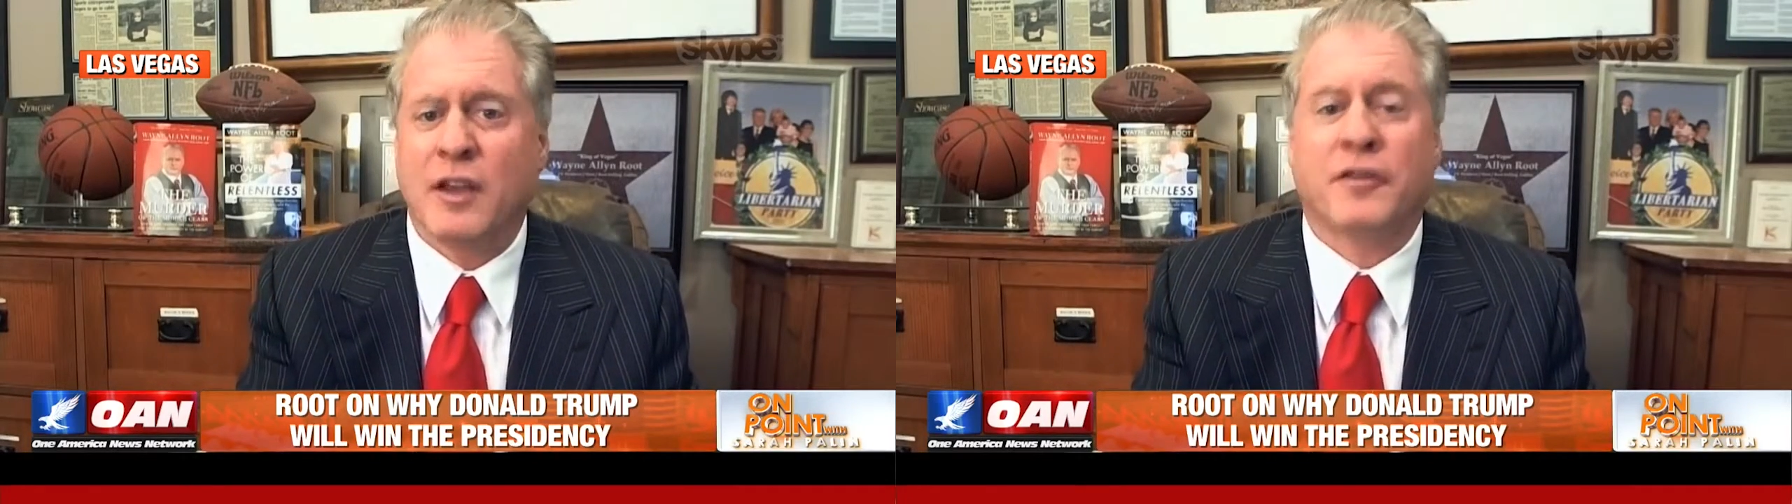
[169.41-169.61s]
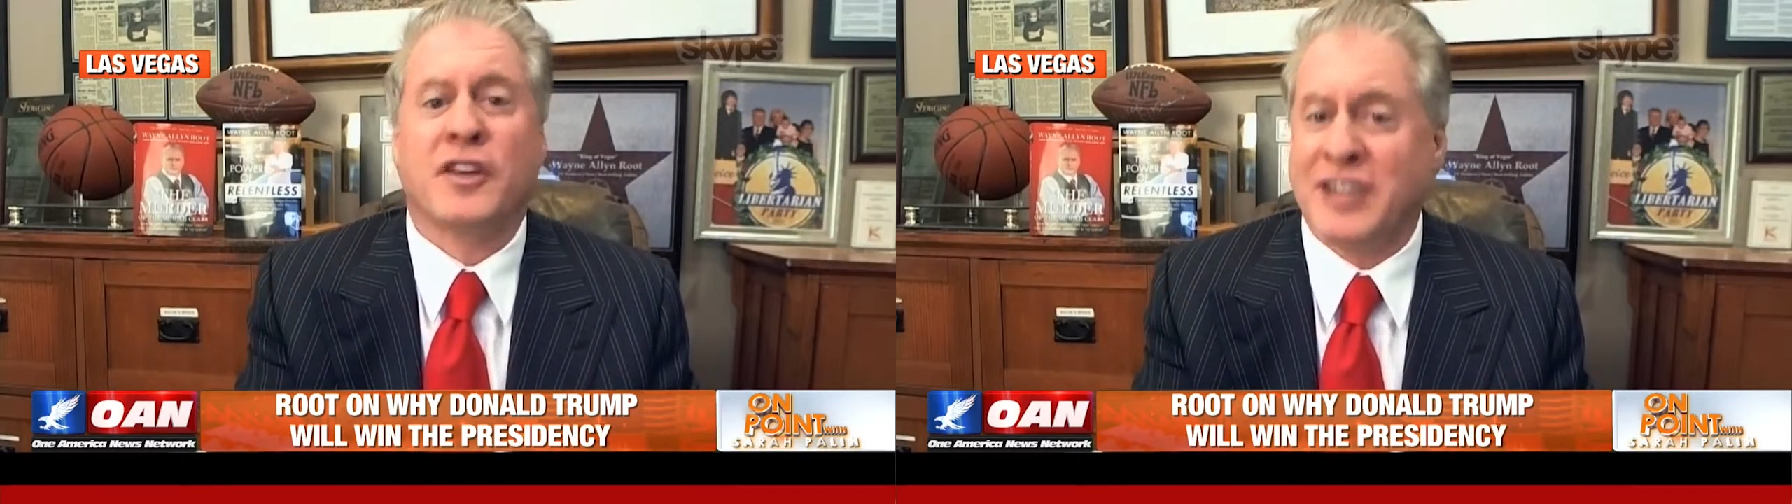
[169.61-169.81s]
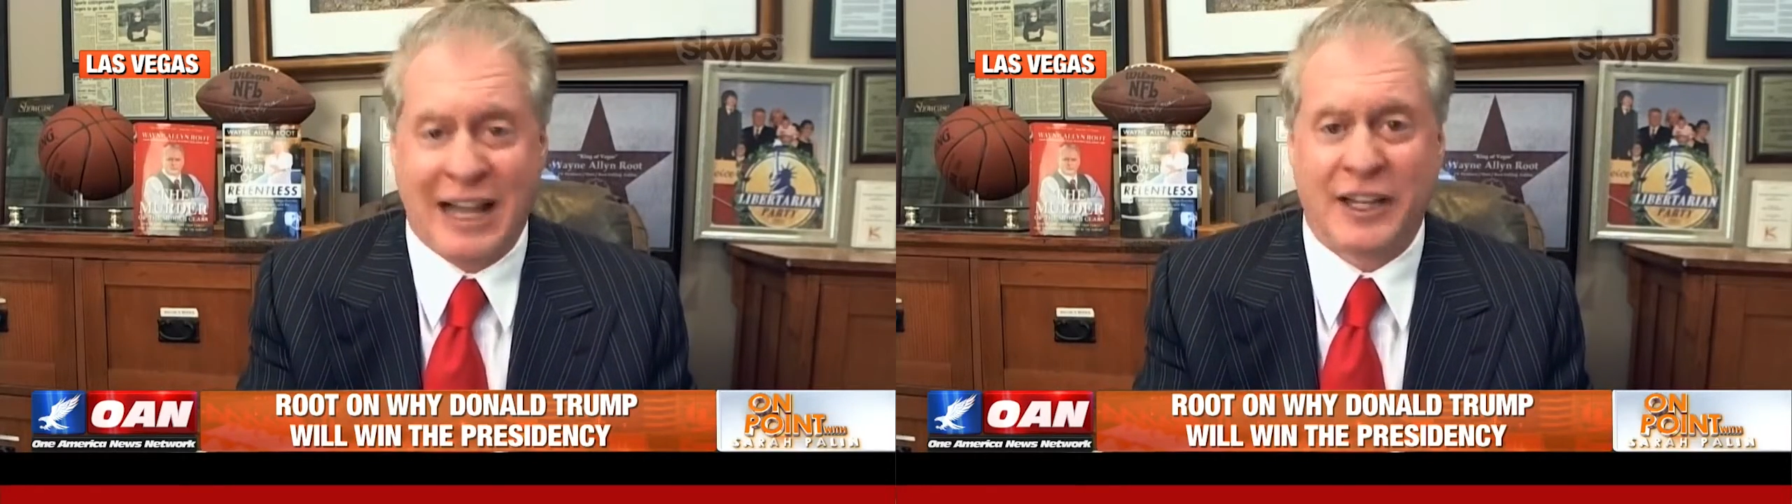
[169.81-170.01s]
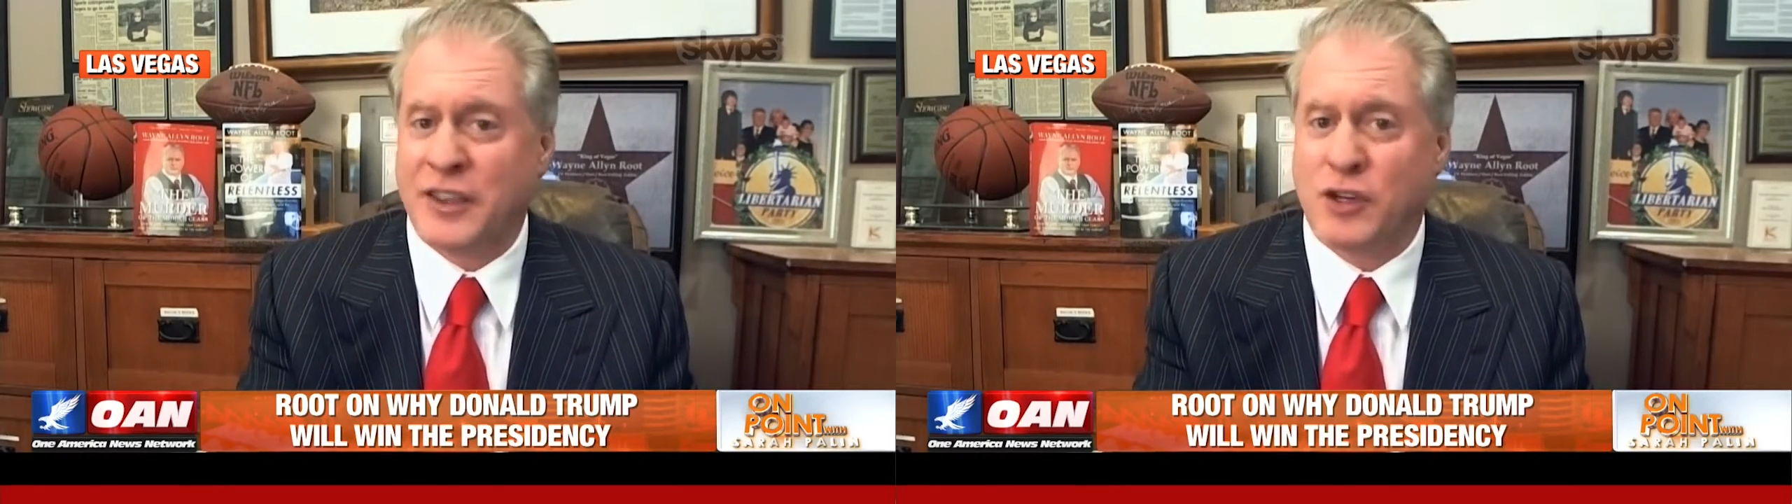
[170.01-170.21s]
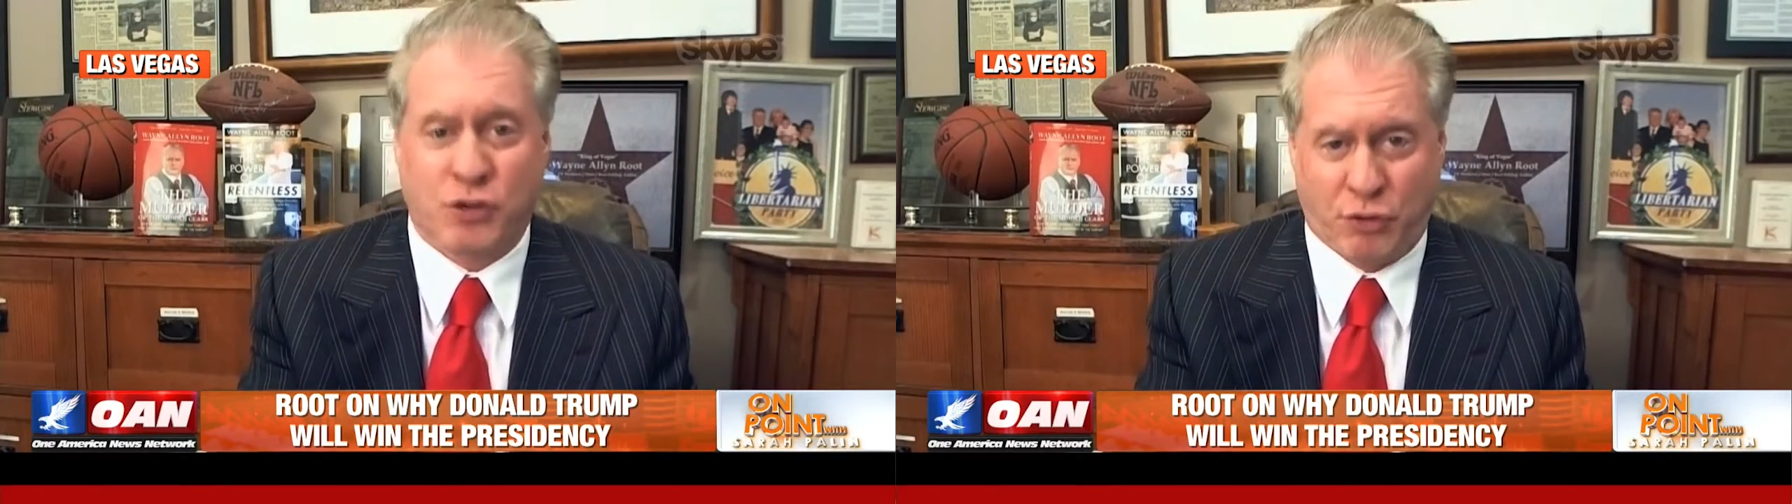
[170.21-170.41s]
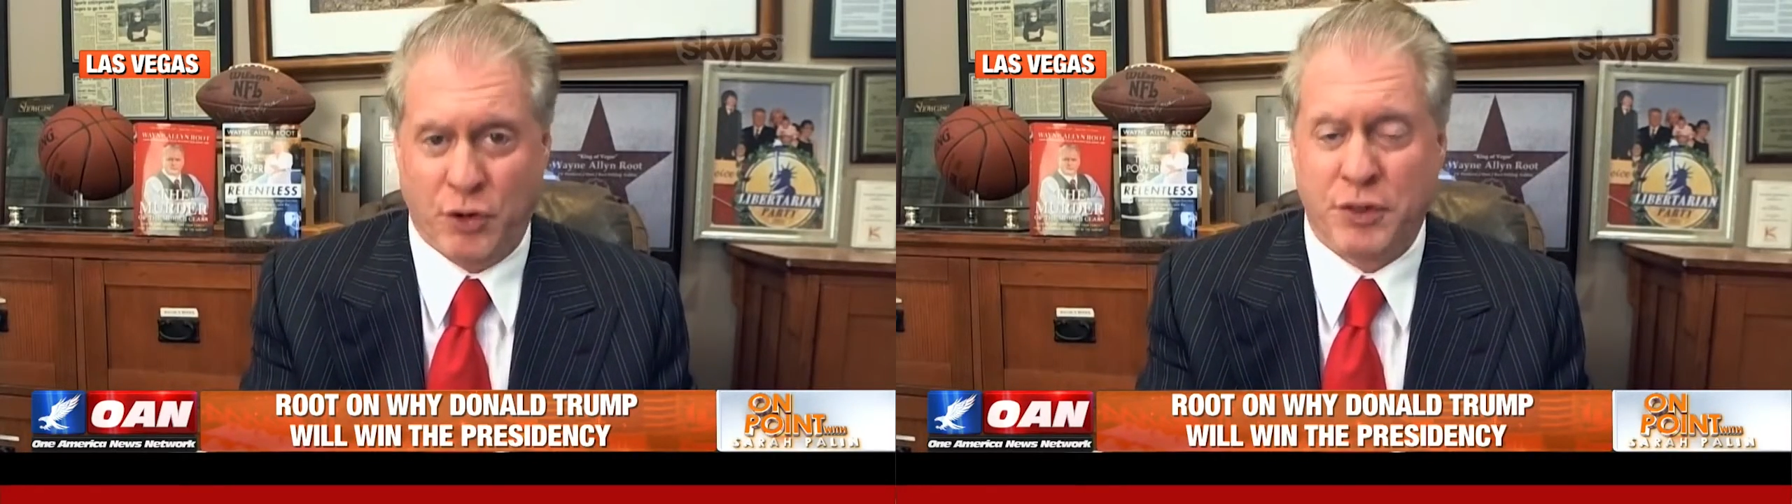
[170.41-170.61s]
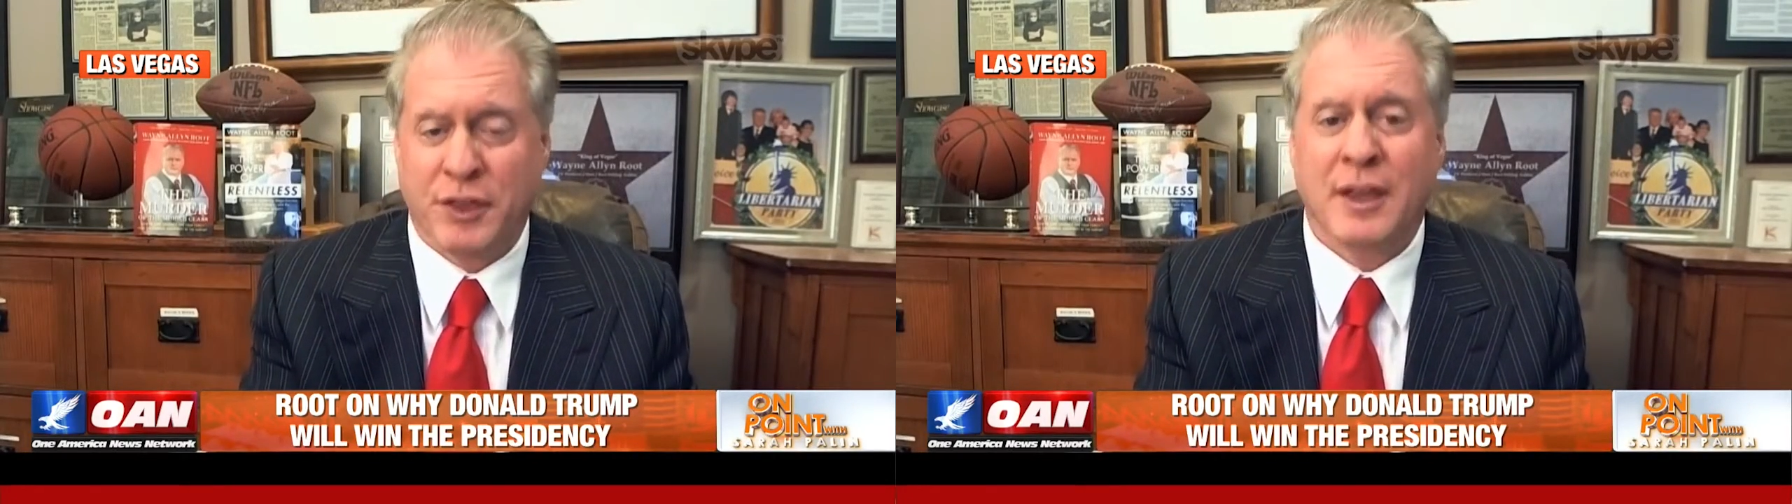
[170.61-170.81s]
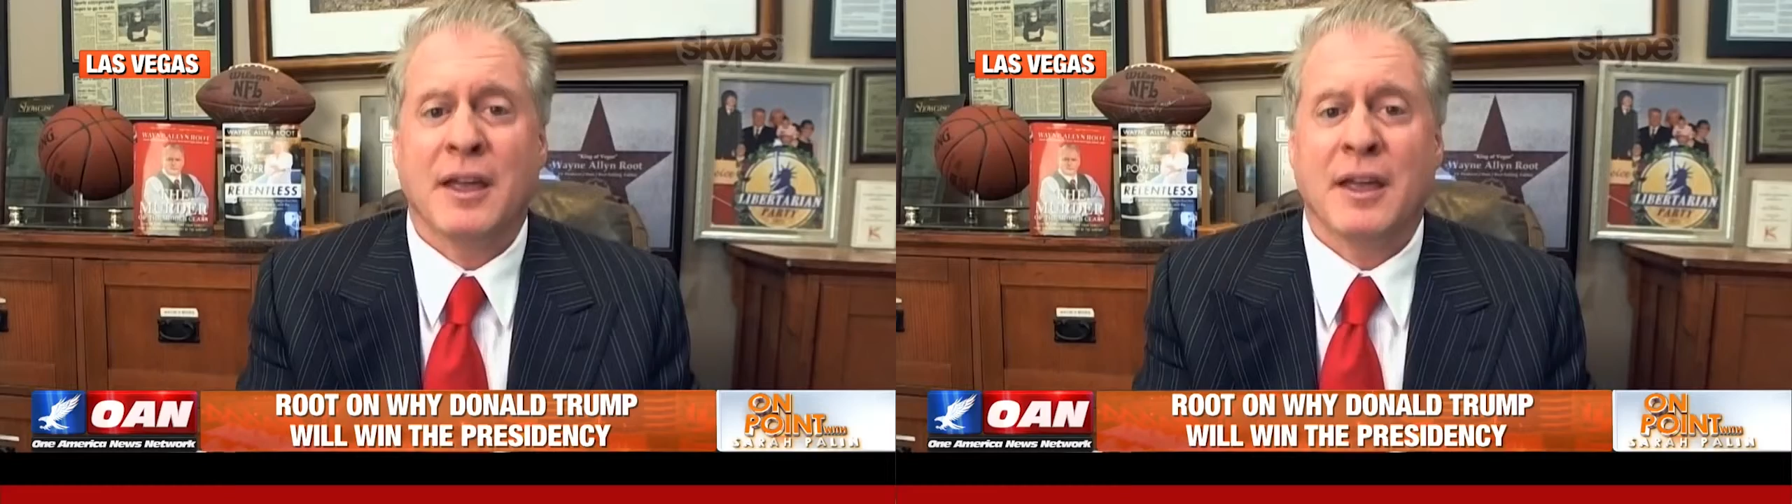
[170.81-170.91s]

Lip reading: for telling the truth.